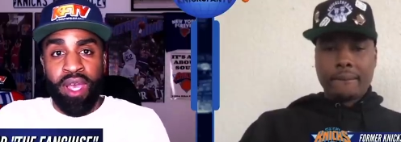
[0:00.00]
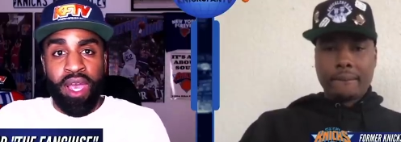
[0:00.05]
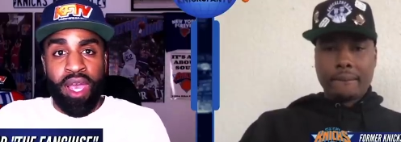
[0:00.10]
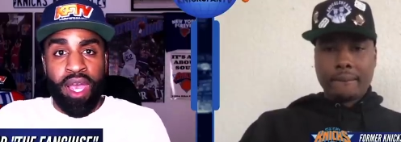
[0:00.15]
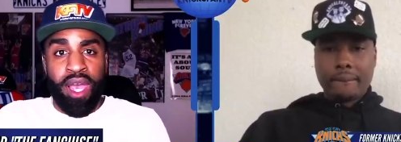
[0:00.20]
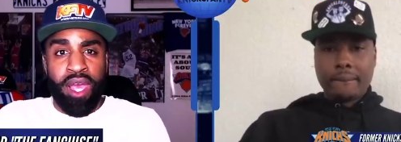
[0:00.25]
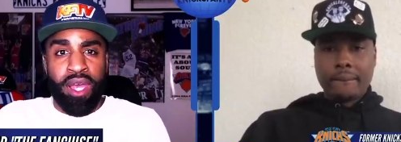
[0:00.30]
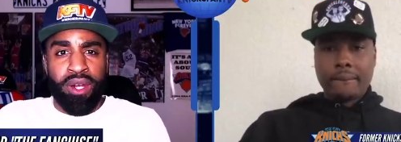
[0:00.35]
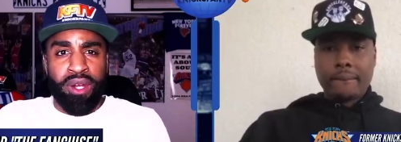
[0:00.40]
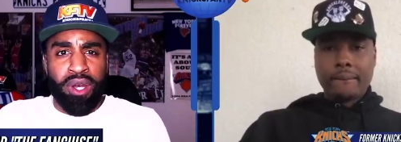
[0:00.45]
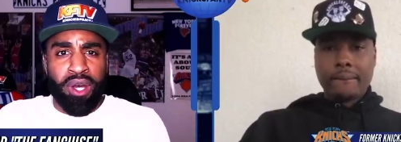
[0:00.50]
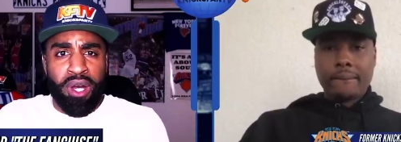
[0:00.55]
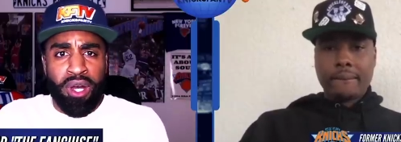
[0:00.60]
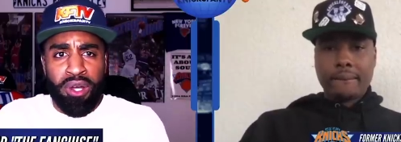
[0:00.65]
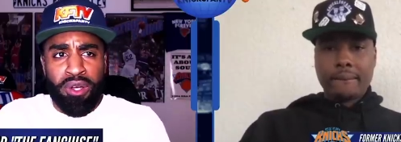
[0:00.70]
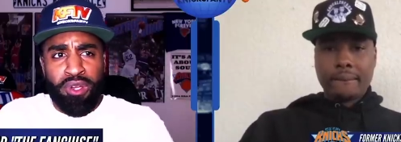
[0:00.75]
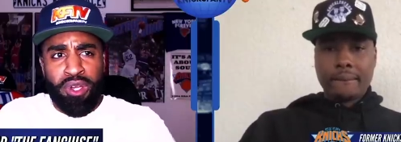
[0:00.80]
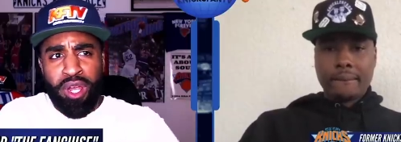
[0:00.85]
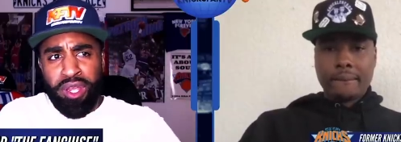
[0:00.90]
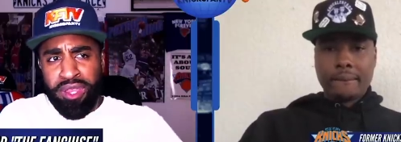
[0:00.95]
Speaker 1: and uh,
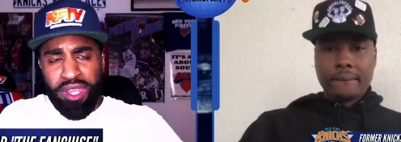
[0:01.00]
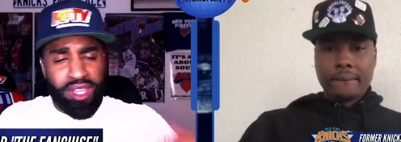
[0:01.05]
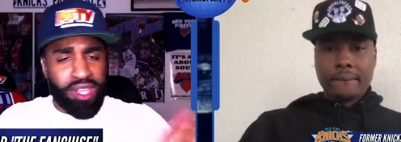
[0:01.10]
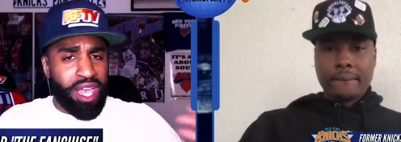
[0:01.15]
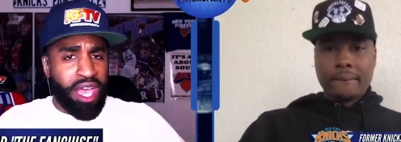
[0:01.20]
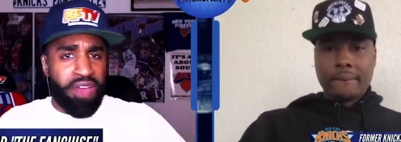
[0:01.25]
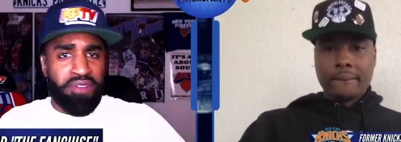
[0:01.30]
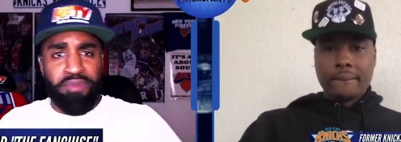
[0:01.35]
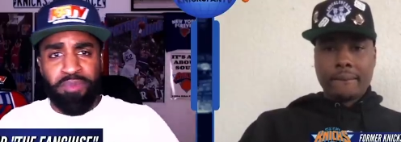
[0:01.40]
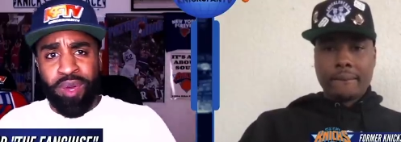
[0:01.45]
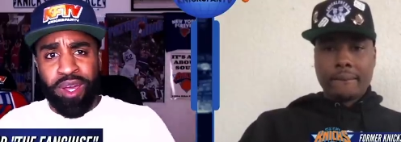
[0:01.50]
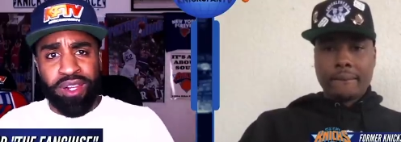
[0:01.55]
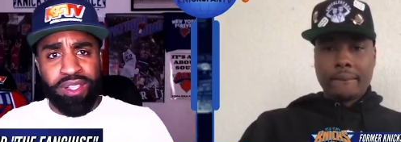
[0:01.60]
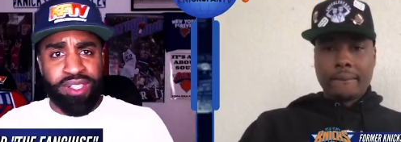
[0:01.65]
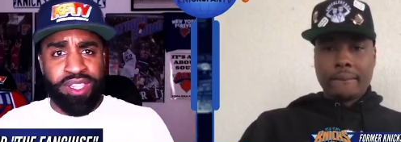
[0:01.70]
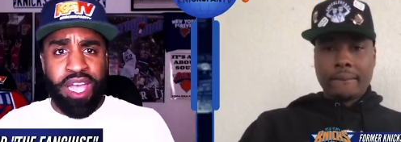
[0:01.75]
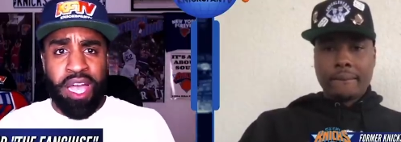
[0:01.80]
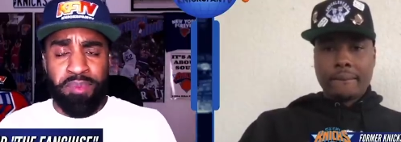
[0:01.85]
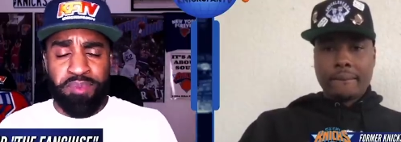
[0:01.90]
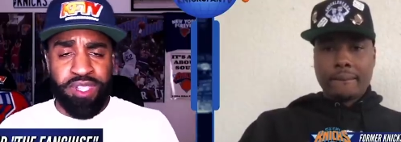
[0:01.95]
yeah, I think they have about a
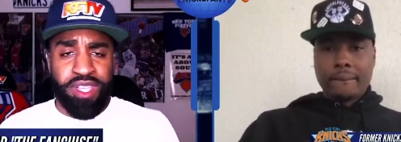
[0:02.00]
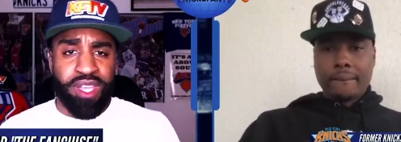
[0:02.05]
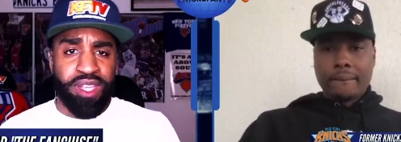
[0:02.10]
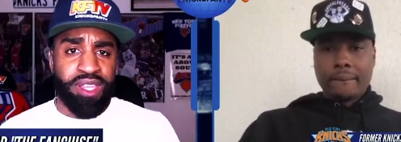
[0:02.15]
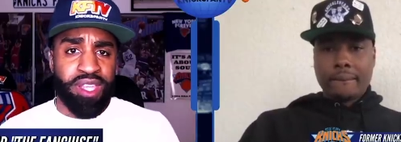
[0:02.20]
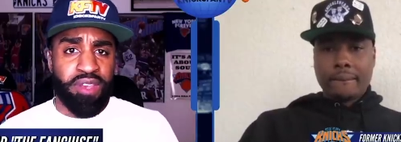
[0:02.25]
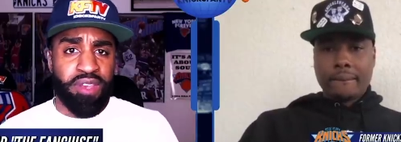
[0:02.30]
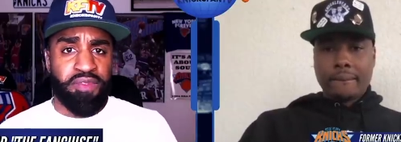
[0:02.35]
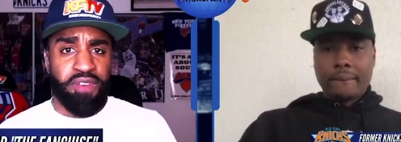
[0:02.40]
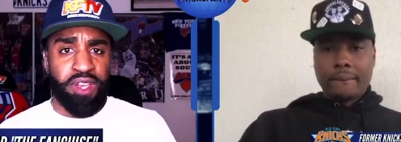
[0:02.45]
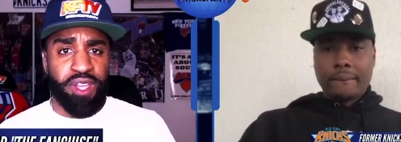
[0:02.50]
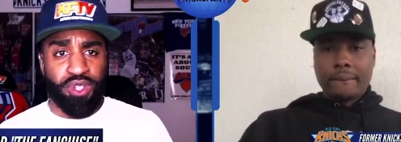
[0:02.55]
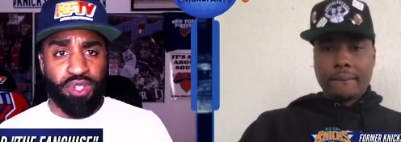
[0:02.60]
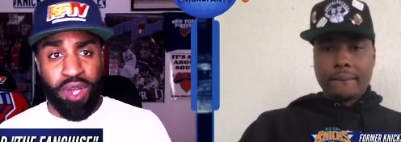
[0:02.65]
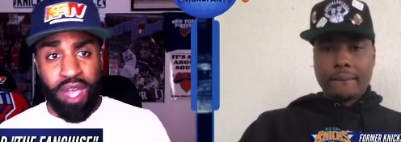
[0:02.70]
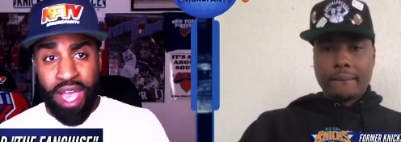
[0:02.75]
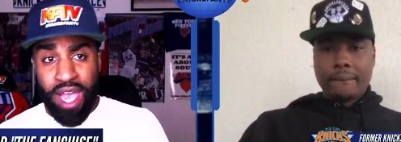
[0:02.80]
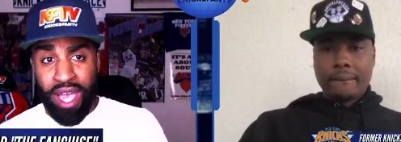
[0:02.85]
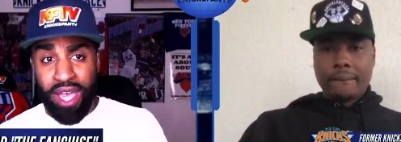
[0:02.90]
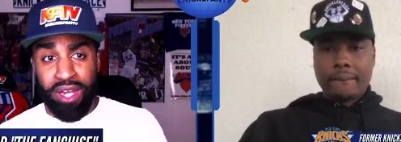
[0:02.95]
top ten defense or
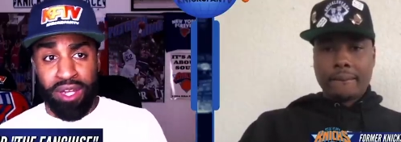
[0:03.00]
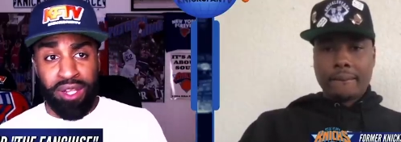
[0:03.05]
had